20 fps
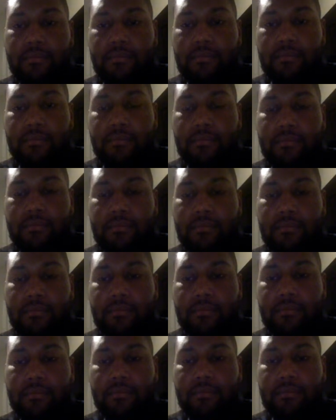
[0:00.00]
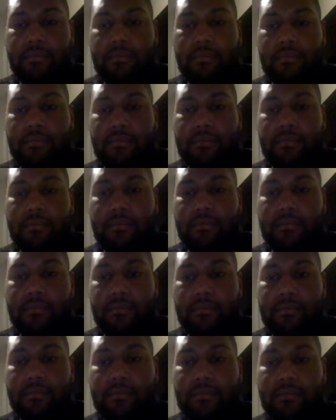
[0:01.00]

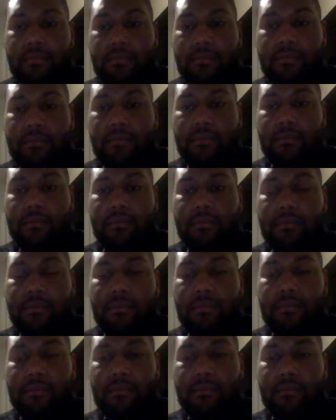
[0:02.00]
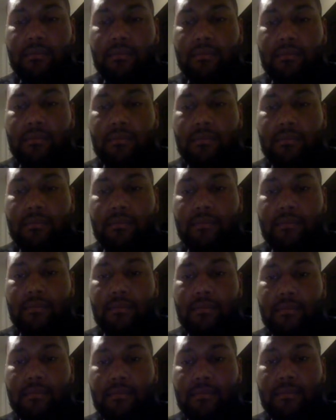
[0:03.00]

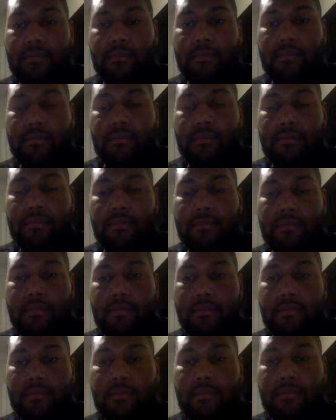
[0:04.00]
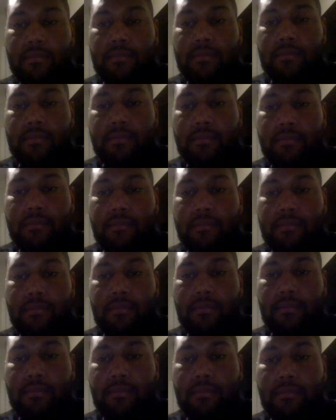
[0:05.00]

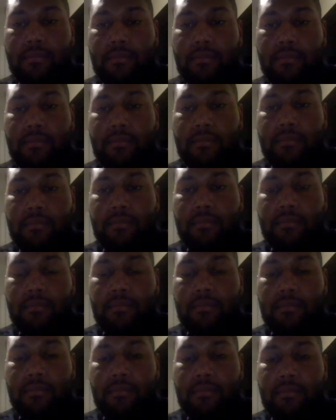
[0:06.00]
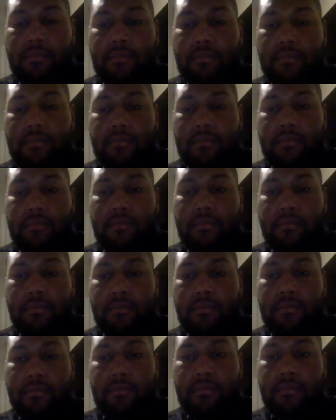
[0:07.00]
(silent)